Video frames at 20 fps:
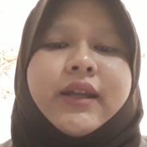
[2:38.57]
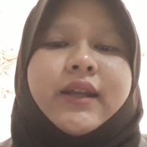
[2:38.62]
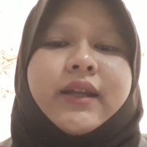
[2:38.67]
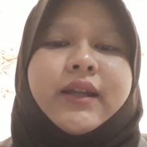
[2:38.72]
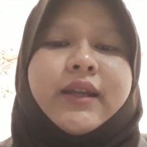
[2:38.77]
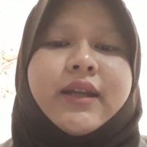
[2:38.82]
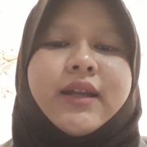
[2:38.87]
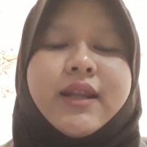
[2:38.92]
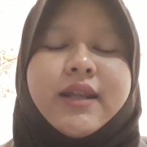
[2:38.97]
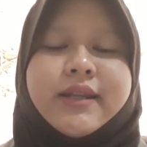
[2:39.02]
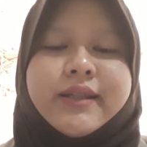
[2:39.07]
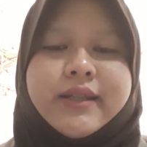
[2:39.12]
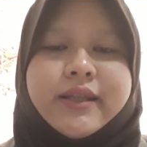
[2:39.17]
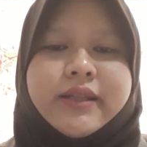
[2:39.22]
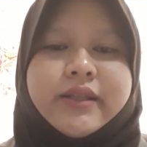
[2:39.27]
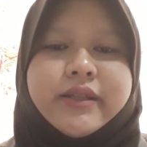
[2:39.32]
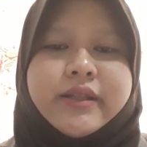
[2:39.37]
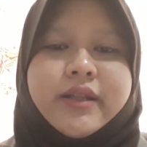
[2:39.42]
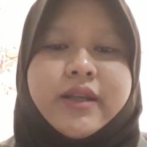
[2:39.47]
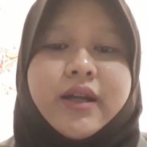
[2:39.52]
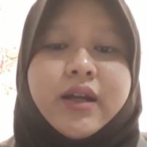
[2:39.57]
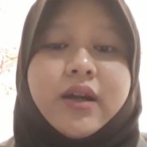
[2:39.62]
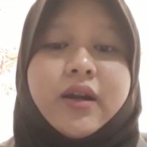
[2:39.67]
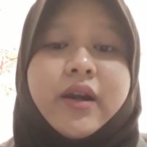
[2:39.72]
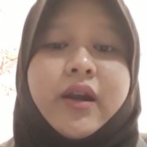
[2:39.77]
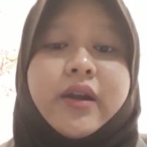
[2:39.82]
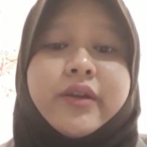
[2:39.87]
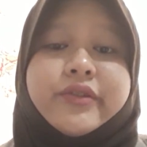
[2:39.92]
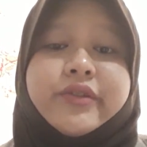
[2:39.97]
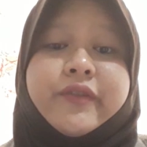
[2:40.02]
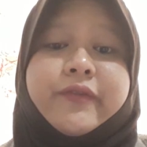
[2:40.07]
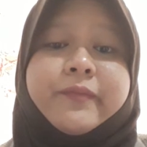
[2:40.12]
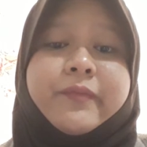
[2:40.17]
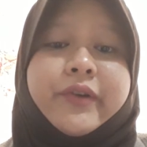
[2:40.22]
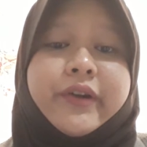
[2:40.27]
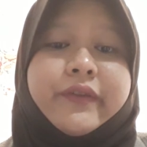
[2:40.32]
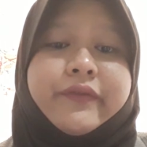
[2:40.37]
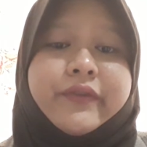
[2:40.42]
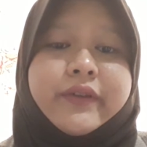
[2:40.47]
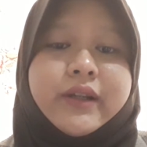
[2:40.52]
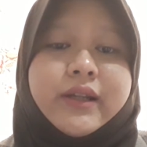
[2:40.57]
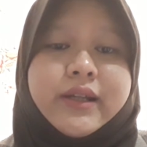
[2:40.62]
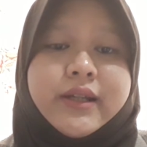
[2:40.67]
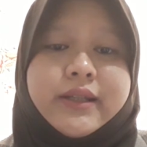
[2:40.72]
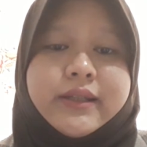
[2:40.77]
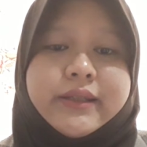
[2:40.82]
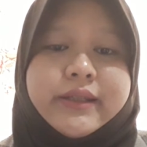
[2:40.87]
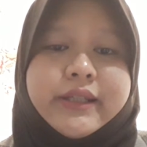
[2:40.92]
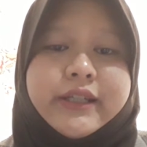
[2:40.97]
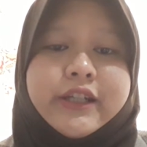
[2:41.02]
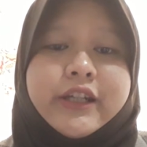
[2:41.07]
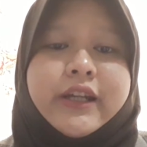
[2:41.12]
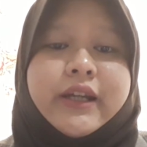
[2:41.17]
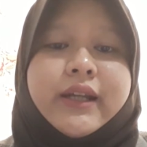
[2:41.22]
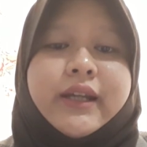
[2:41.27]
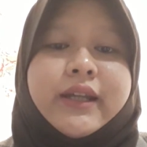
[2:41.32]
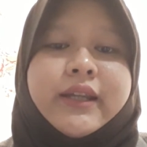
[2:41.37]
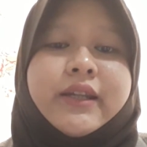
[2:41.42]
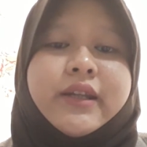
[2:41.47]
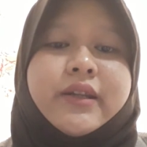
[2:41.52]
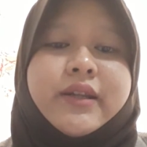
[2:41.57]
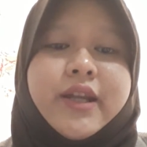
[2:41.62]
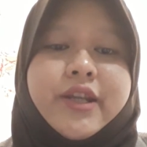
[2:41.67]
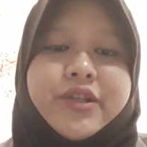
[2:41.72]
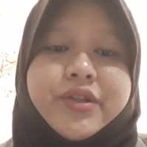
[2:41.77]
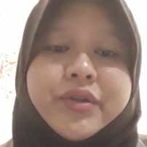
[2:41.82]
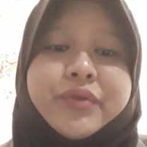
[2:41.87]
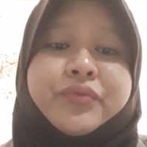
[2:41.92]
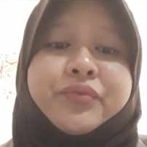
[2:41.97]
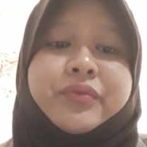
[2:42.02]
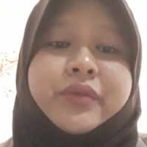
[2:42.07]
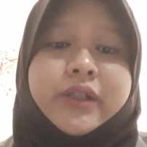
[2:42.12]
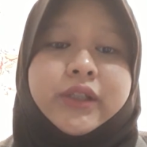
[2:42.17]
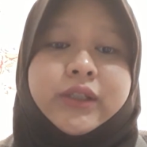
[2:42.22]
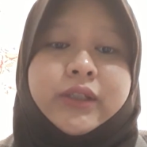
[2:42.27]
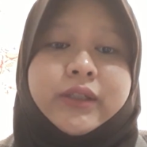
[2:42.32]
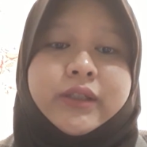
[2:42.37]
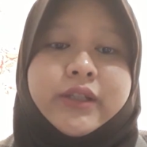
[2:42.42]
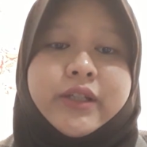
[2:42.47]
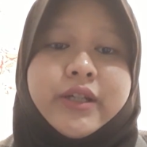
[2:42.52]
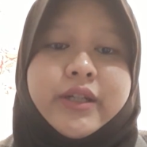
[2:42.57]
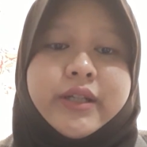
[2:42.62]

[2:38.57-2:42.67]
Helices are also prevalent in the natural world.